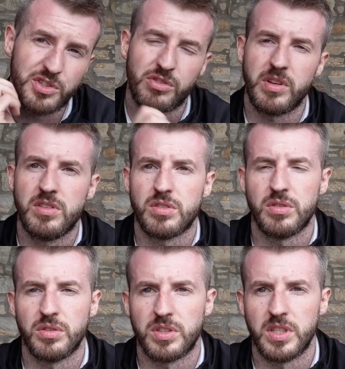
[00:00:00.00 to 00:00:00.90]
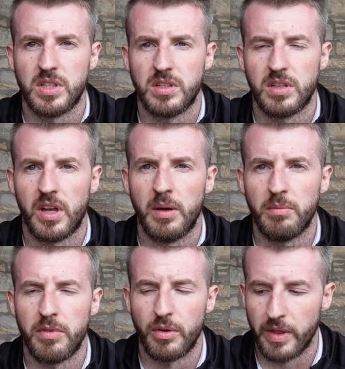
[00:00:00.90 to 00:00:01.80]
screen, so you'll see
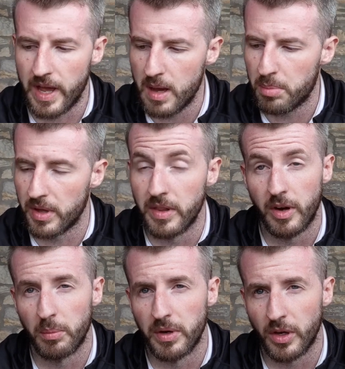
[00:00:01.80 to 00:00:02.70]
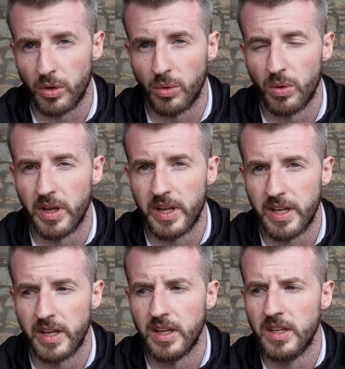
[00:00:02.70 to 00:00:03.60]
through the app. And then I'm going to go and
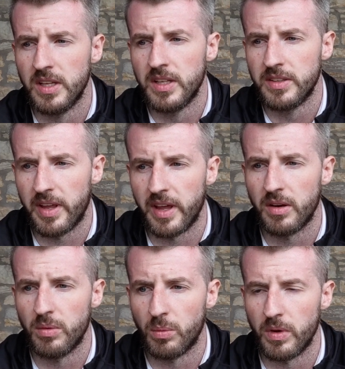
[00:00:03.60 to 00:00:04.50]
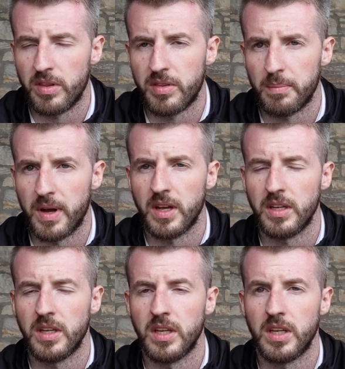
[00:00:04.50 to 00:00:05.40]
hit 10 with
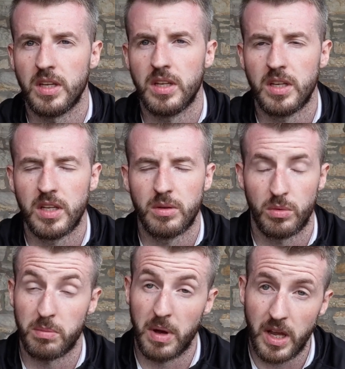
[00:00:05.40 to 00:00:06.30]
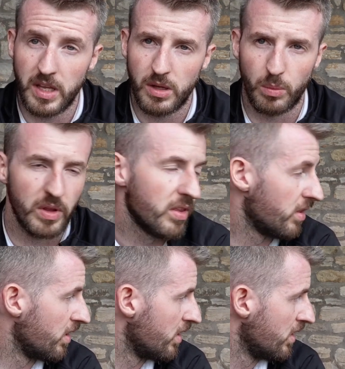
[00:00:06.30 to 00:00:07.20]

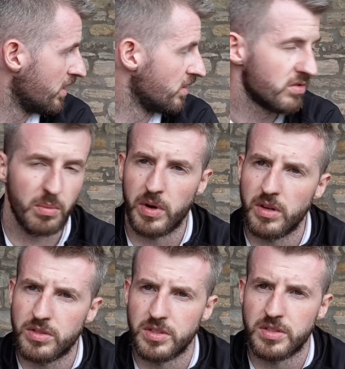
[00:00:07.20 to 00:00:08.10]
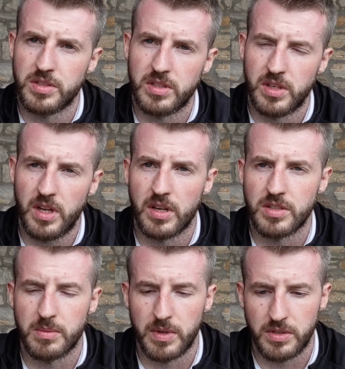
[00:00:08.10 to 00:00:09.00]
someone else's 9
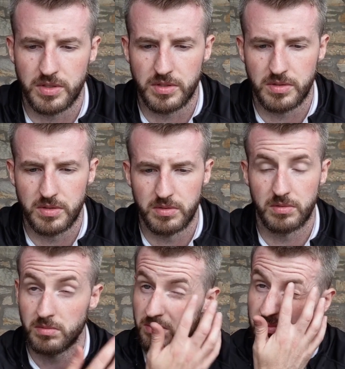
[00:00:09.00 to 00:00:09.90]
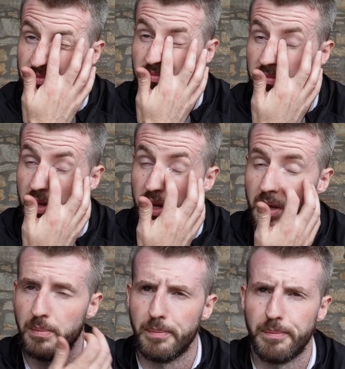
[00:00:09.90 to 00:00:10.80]
iron, someone else's
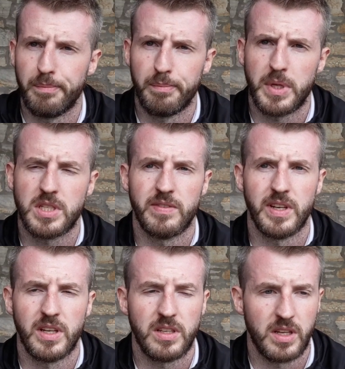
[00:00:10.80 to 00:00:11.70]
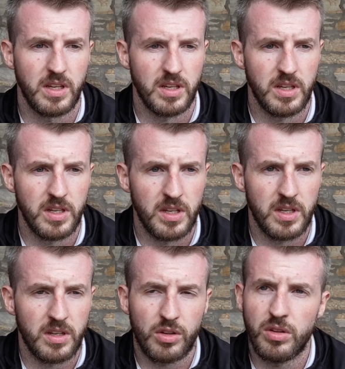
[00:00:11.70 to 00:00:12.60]
P790.
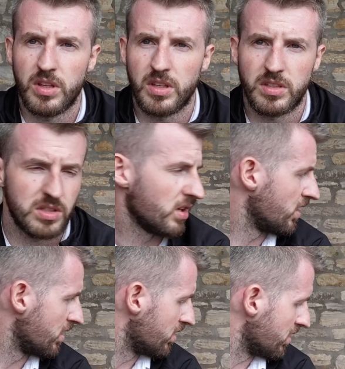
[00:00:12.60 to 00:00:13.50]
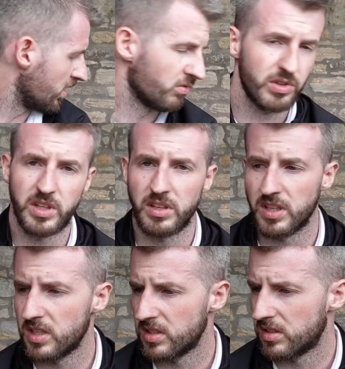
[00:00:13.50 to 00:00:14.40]
Good that it's like a really
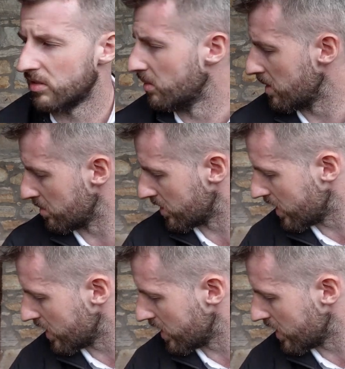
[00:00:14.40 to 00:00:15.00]
easy to remember